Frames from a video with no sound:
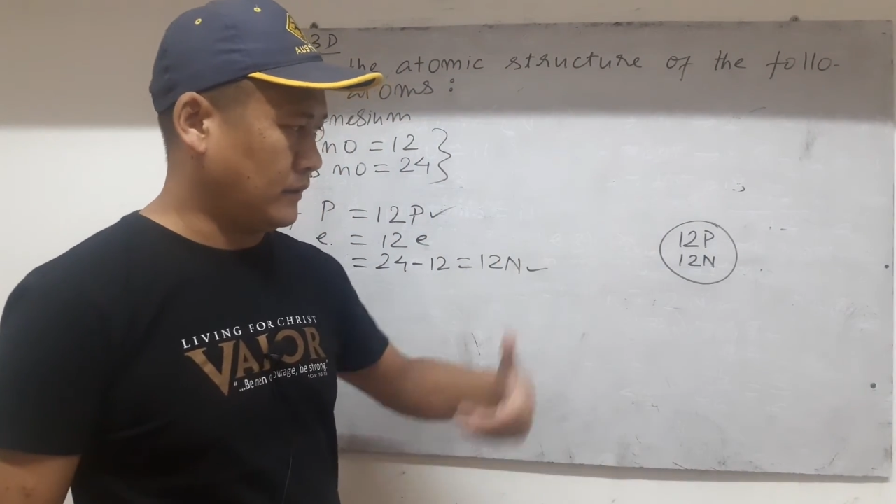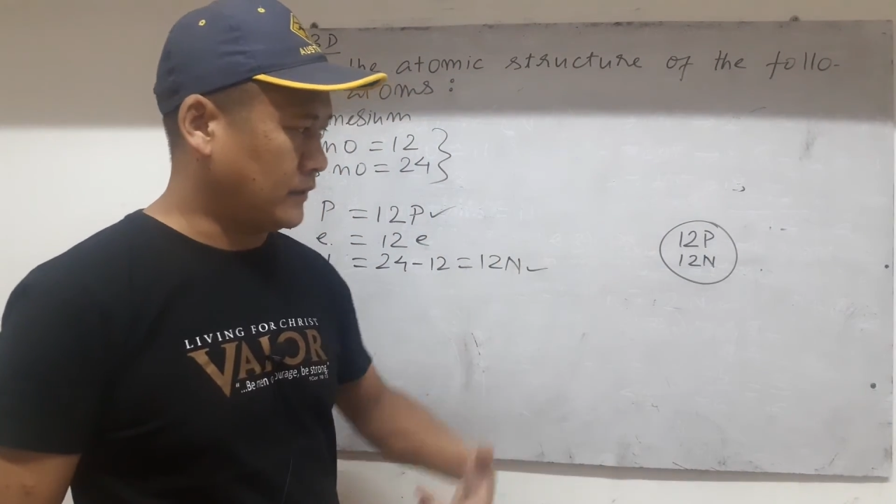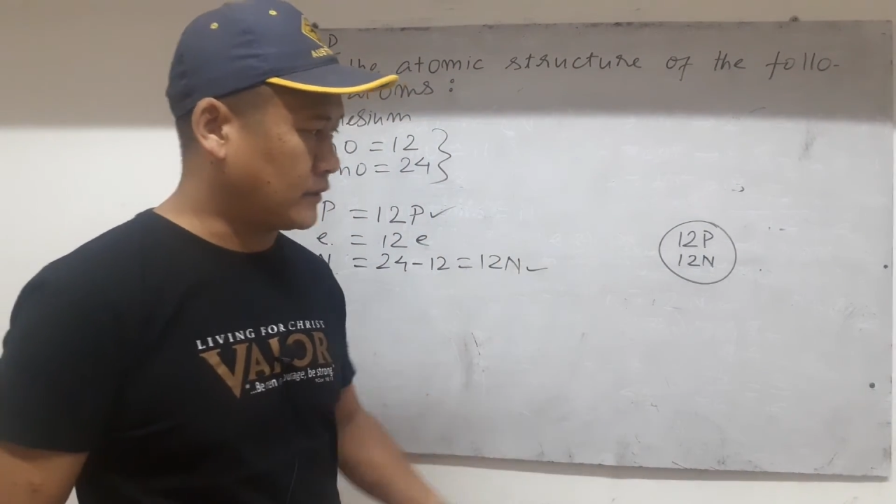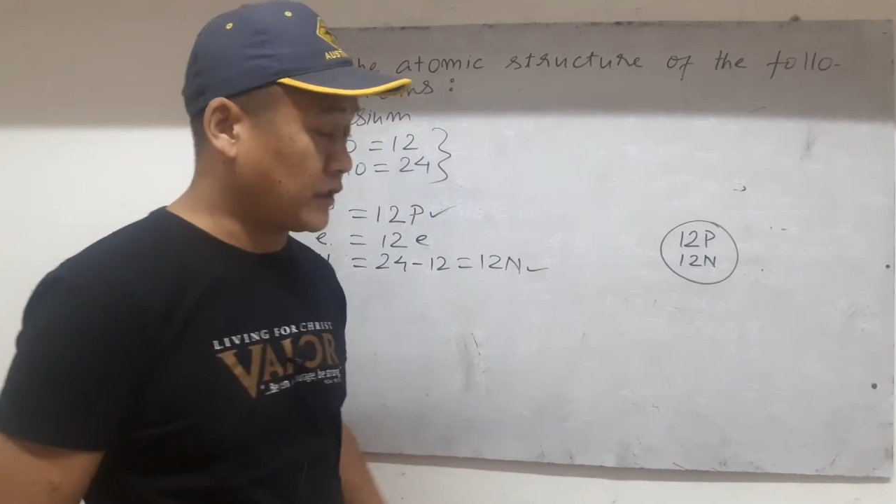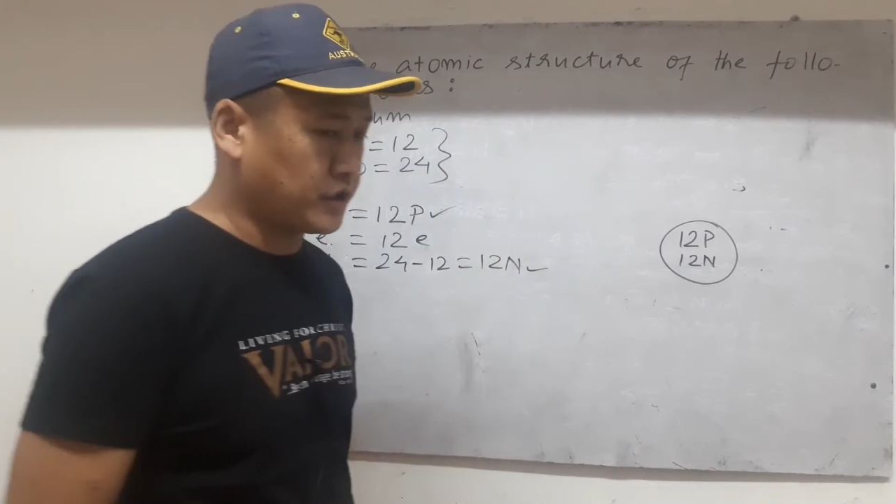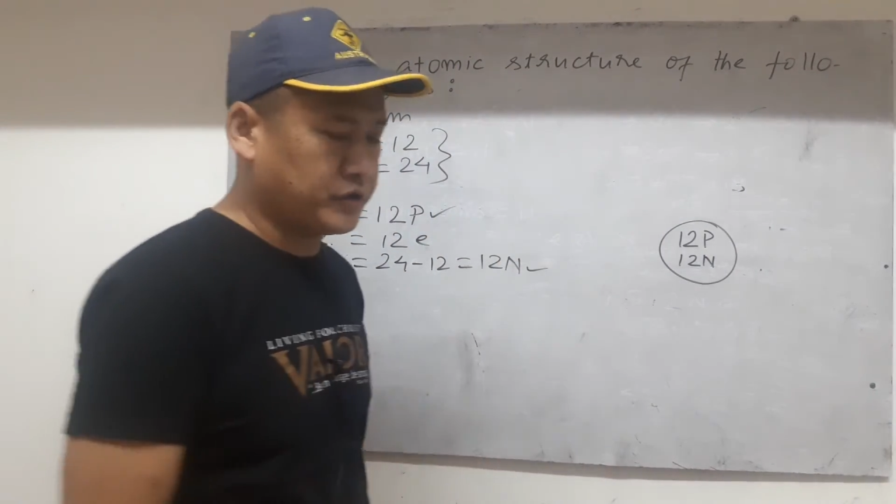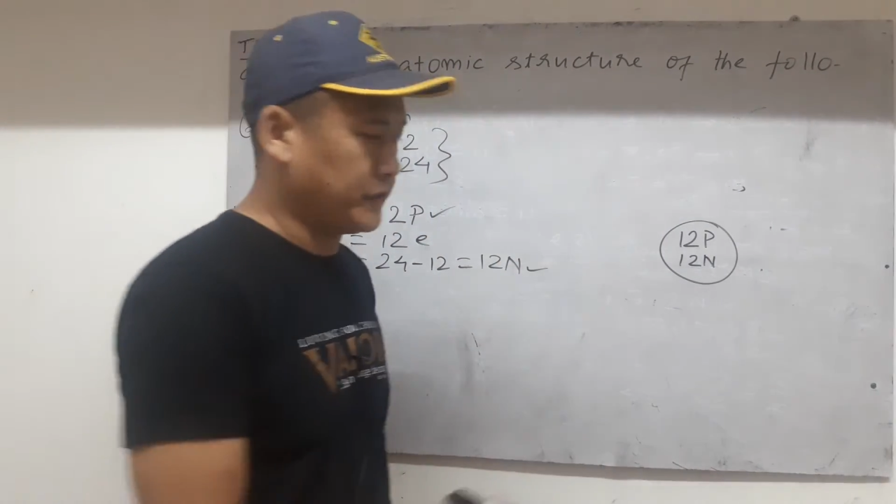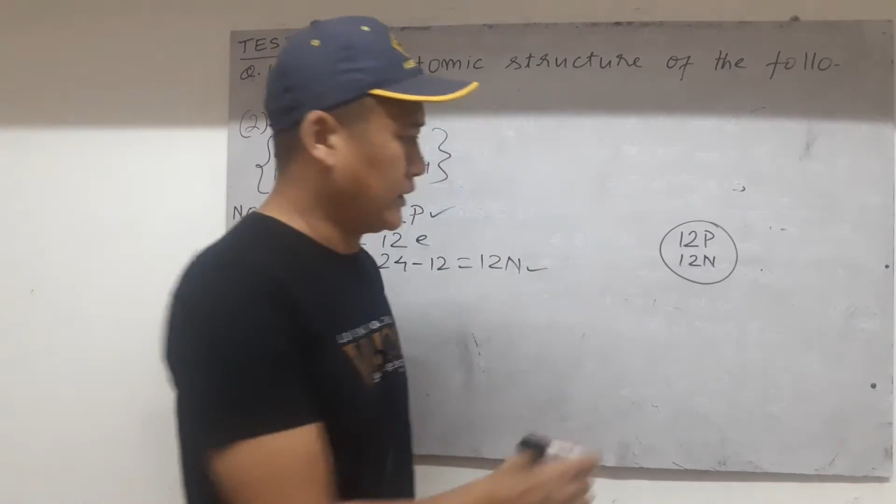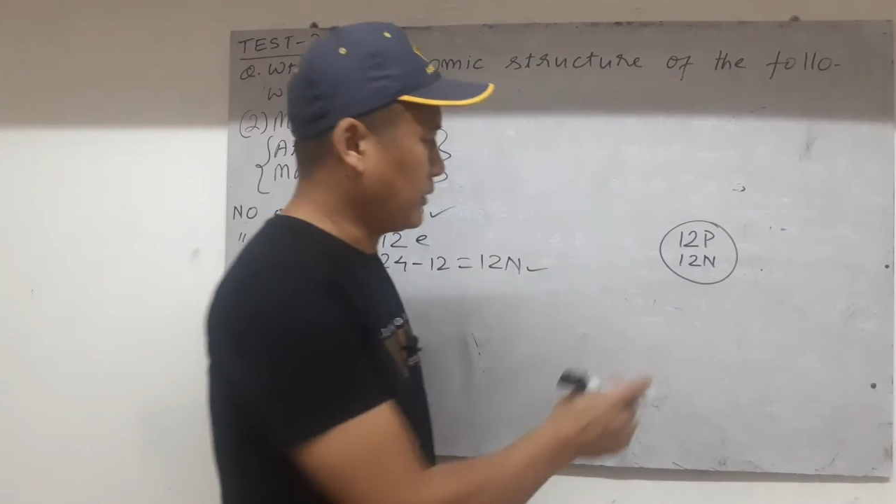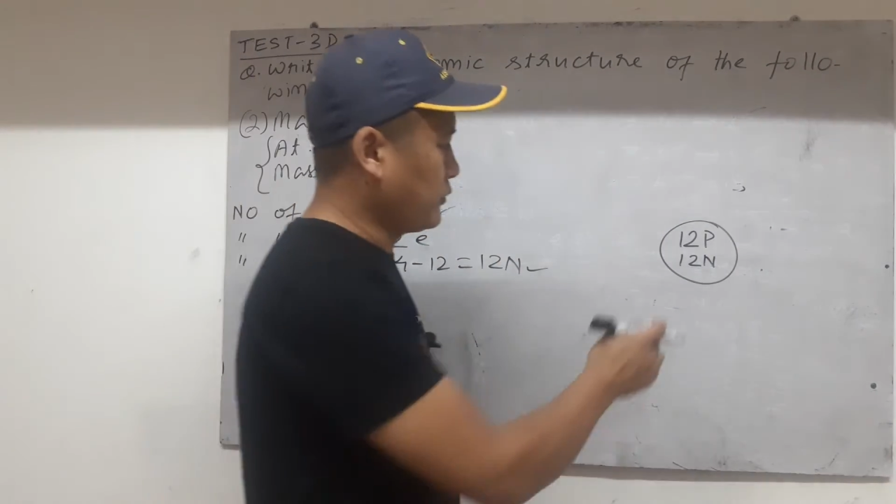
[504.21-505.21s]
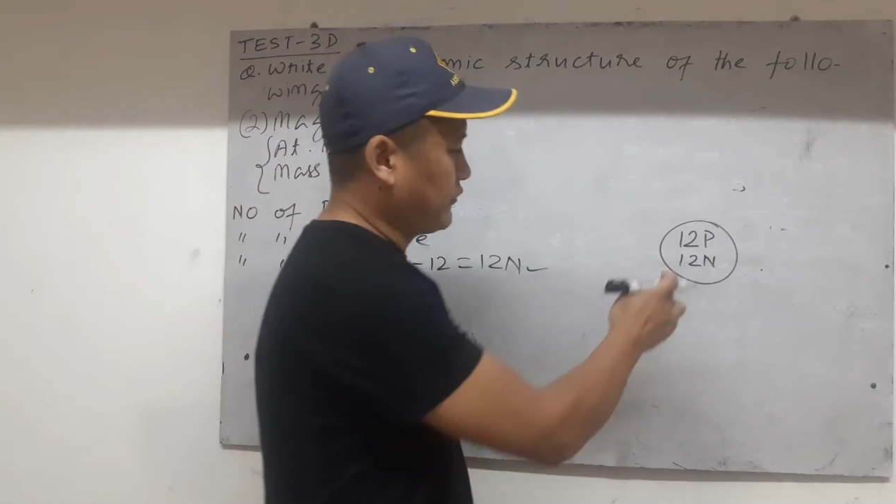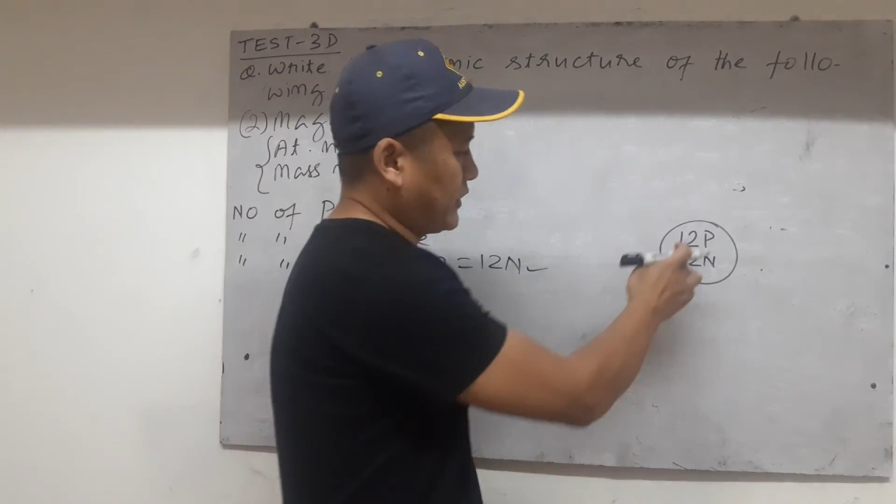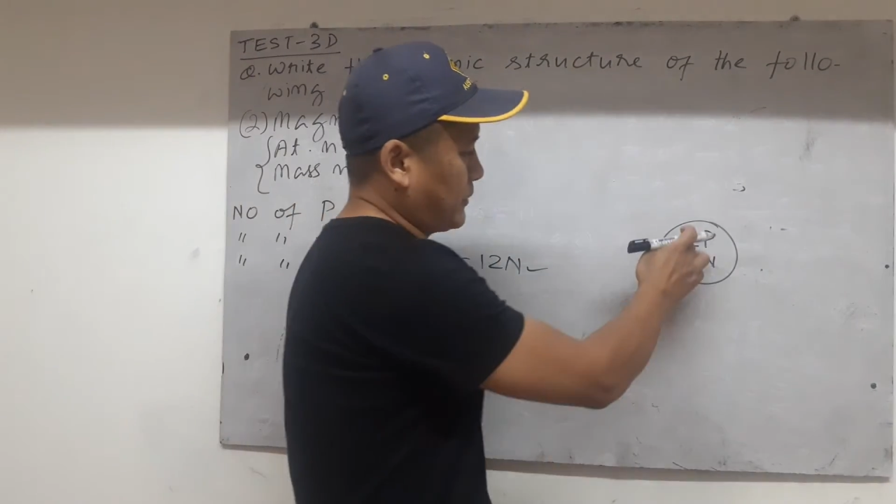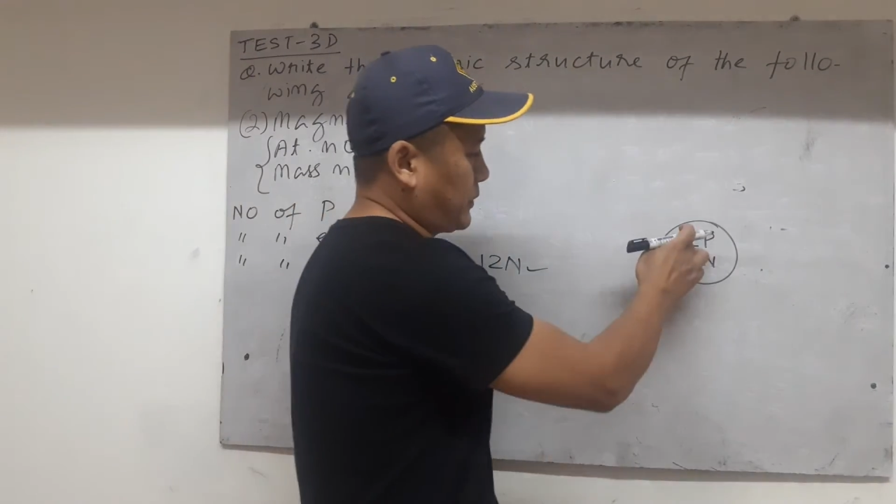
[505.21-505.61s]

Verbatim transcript: stationary not moving the